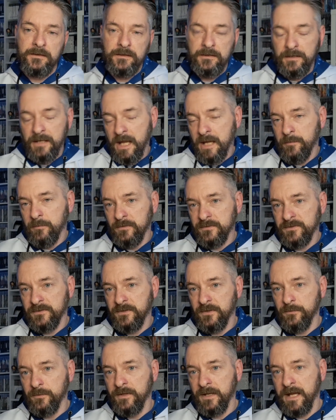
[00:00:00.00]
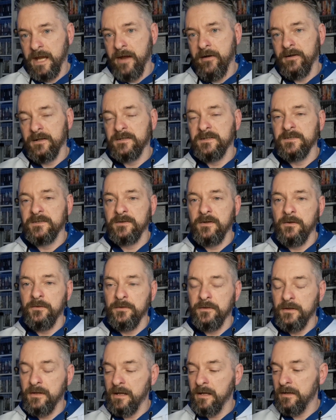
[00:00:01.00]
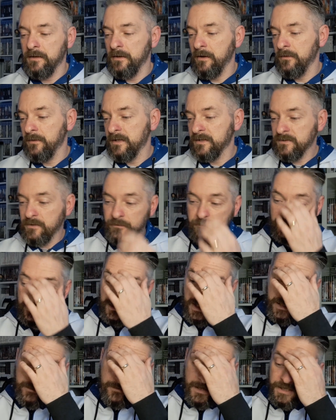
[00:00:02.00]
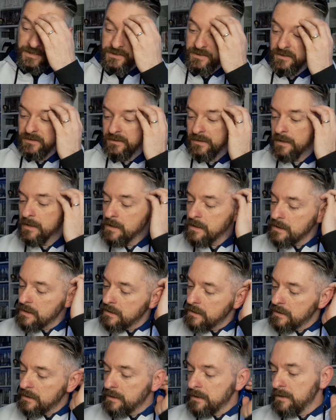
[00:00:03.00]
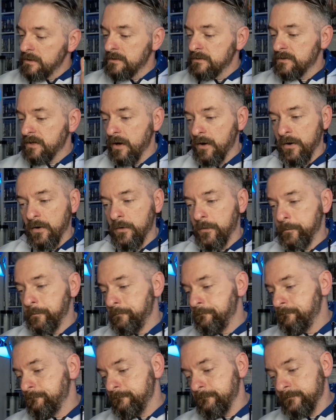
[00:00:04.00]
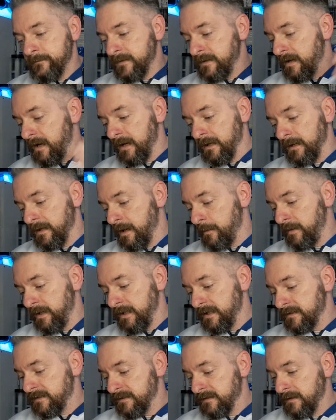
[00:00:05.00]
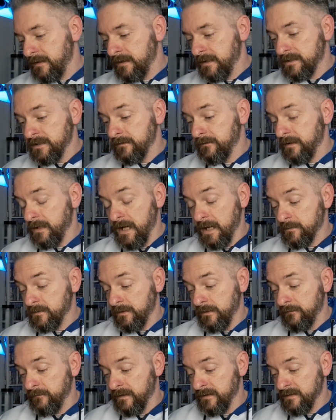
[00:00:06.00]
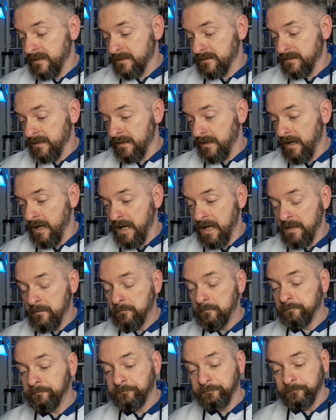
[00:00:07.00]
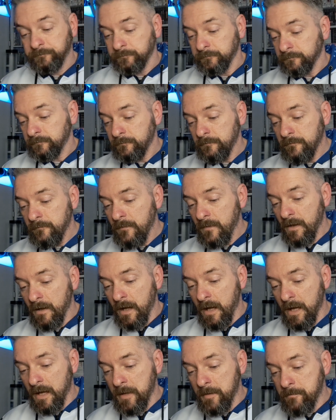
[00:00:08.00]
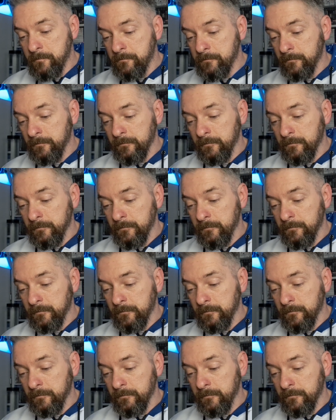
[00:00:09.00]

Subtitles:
able to do with the characters on this current generation. So yeah, I mean it's an absolutely fantastic game. I